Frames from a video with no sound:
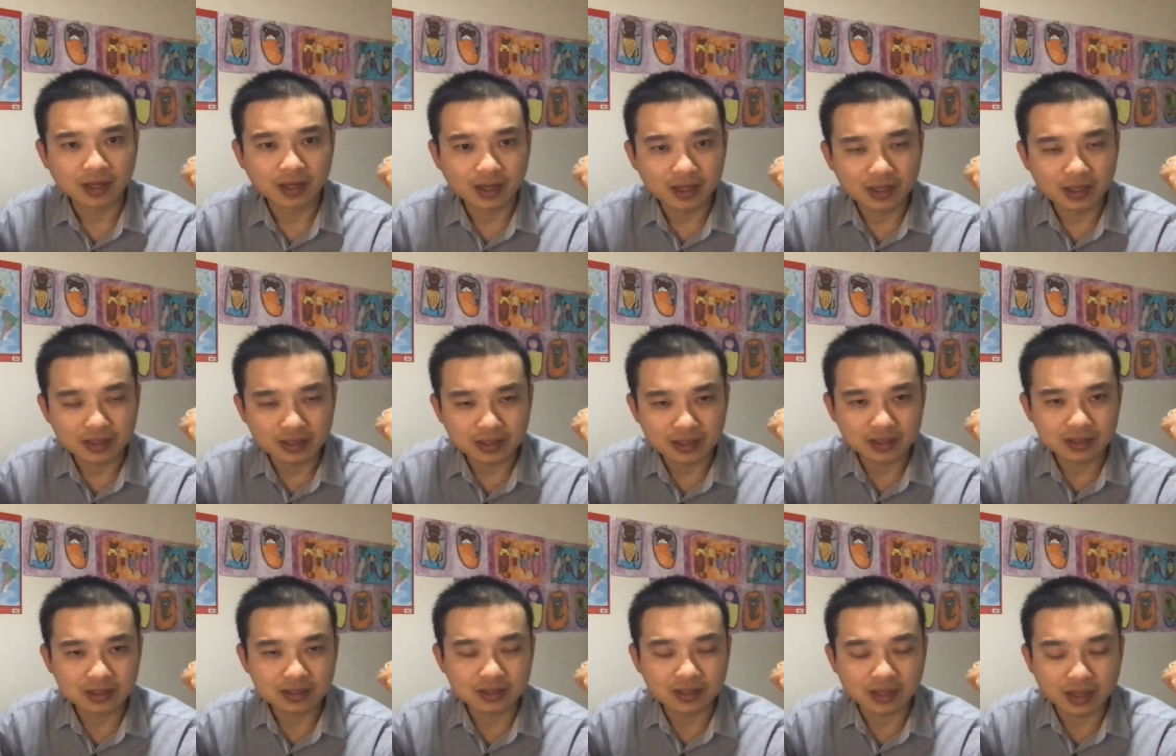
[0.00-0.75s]
and
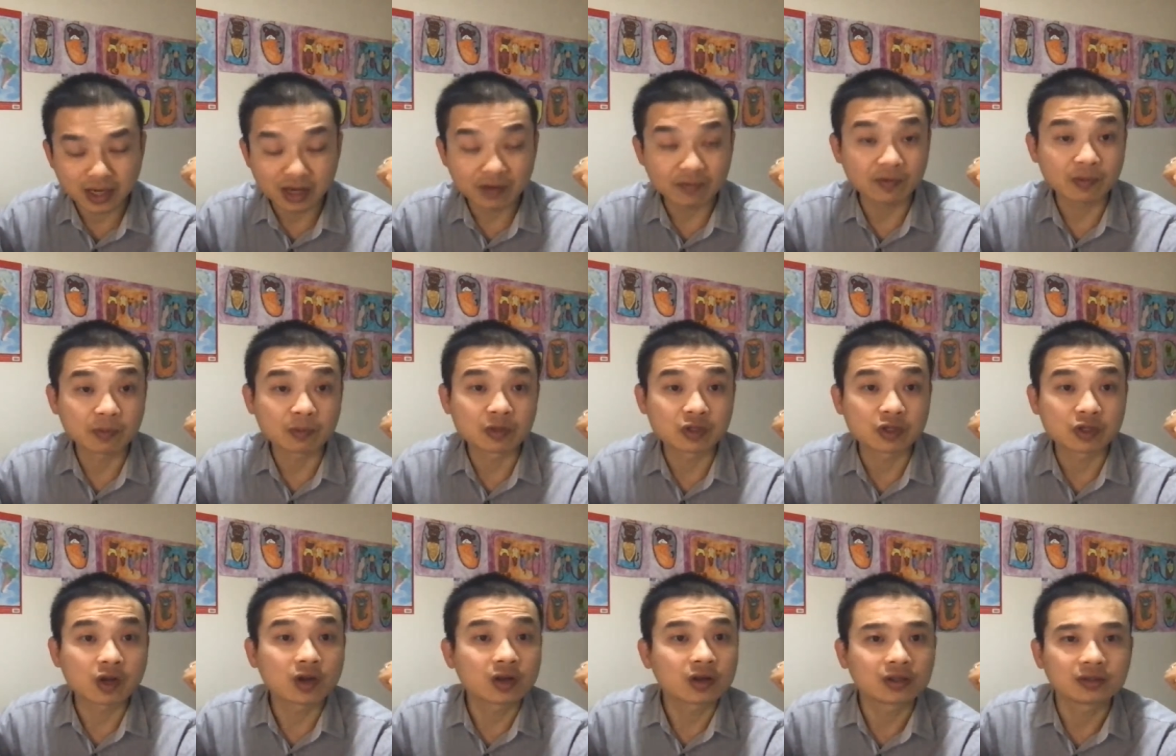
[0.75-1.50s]
just get up from
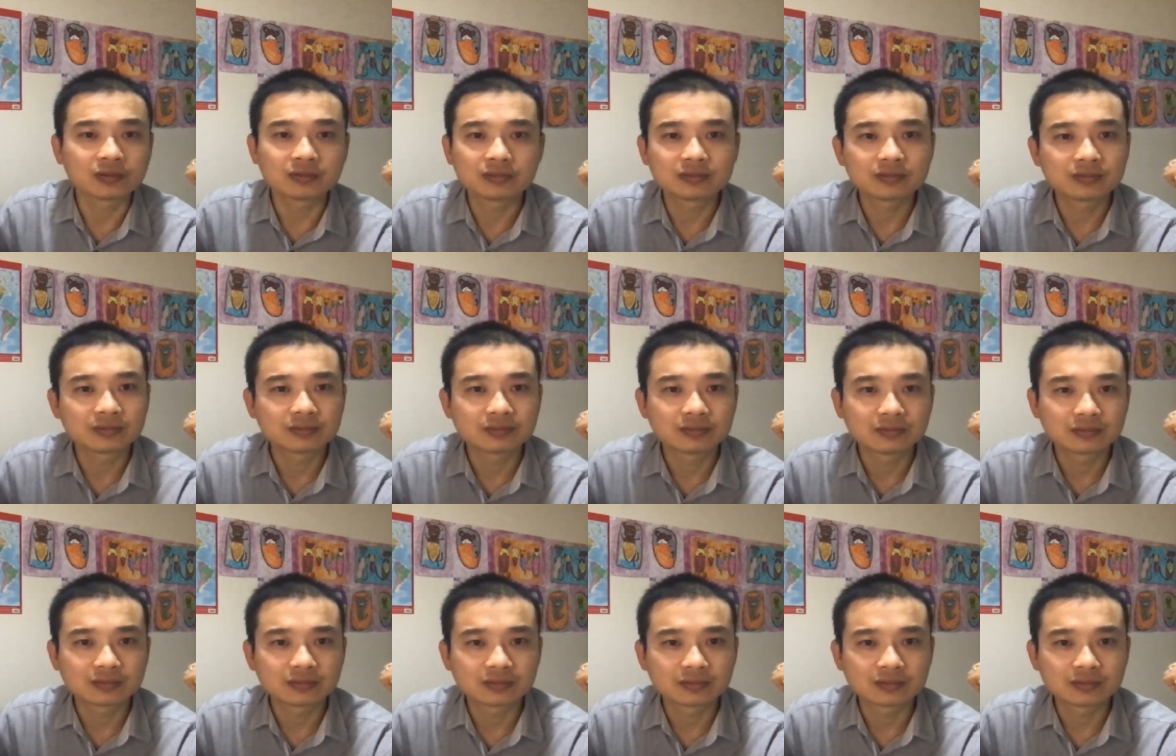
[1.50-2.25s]
the toilet.
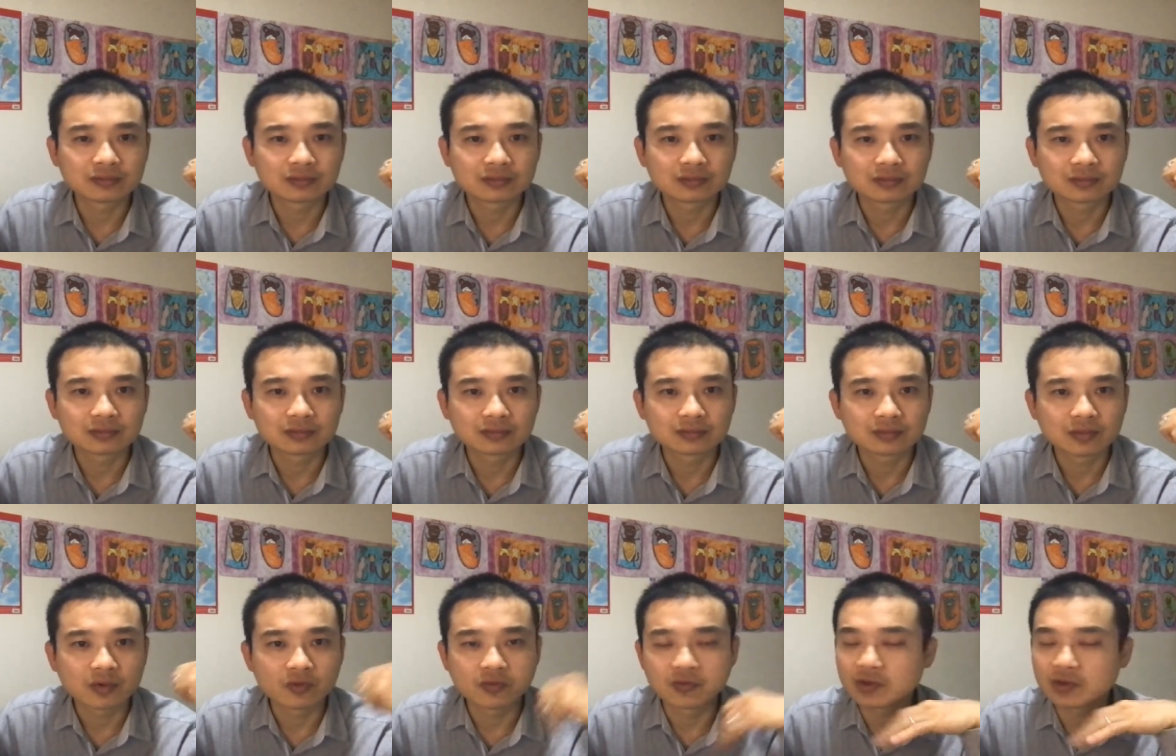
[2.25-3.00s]

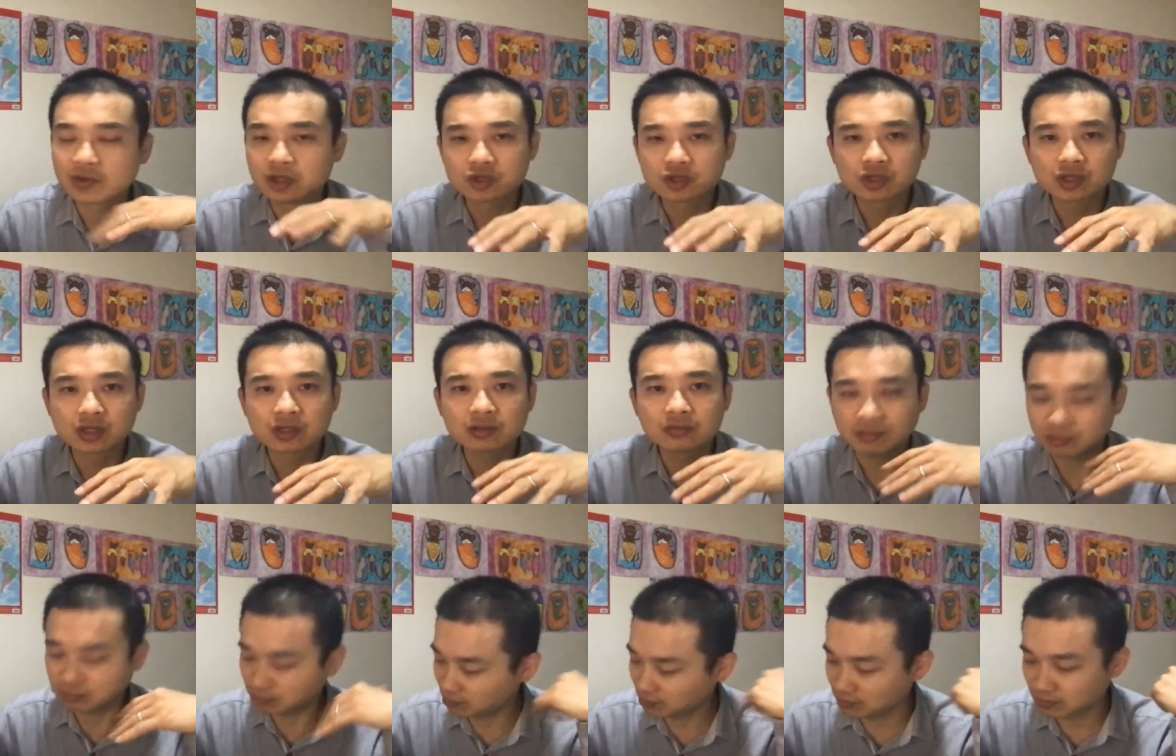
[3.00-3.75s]

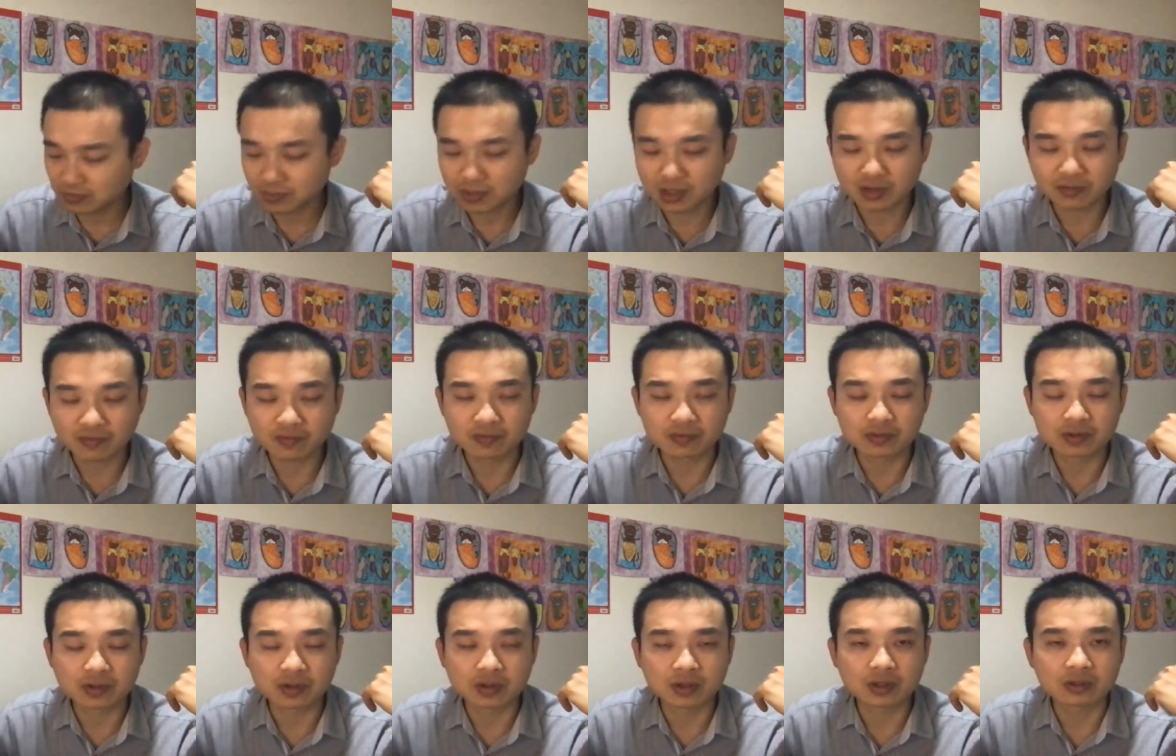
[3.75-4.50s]
Finishing, get up from
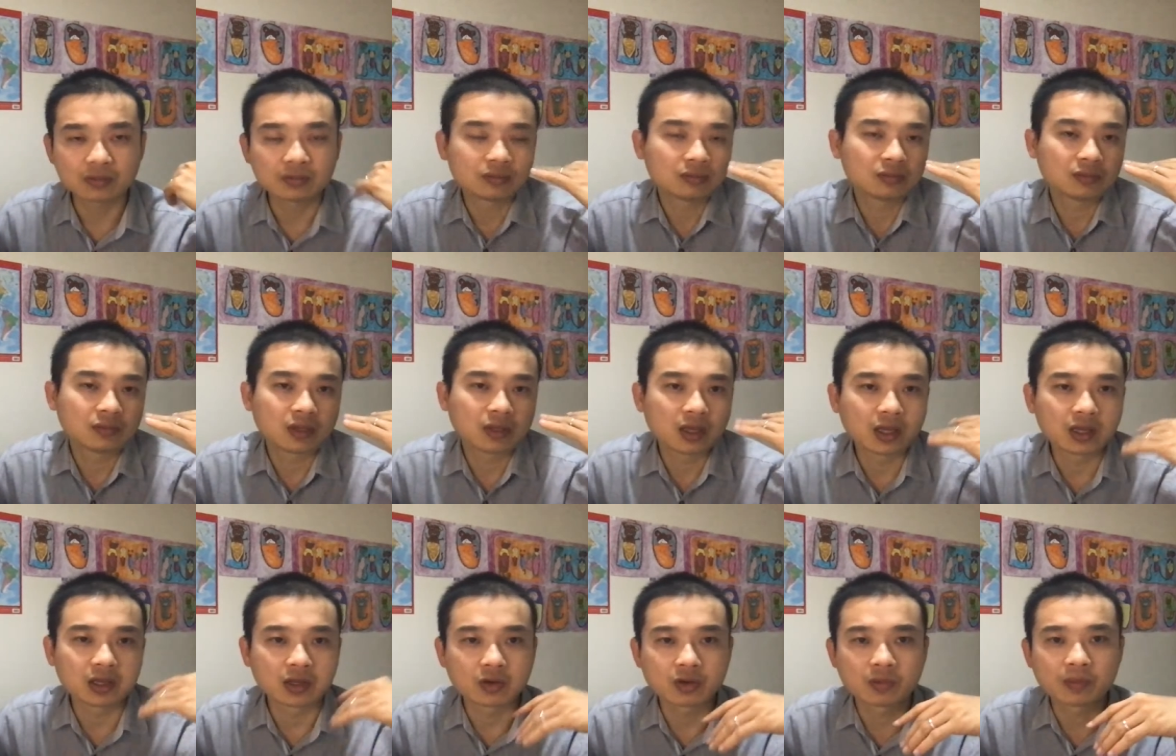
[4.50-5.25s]
the toilet
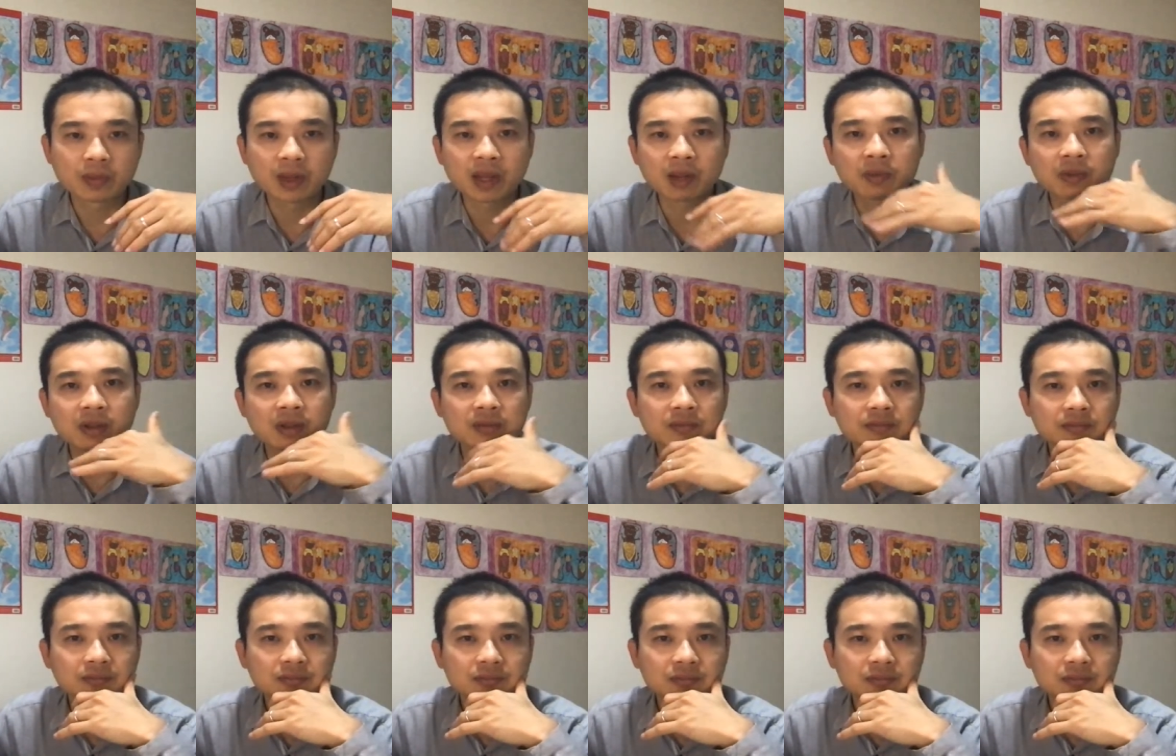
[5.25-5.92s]
and go back pain.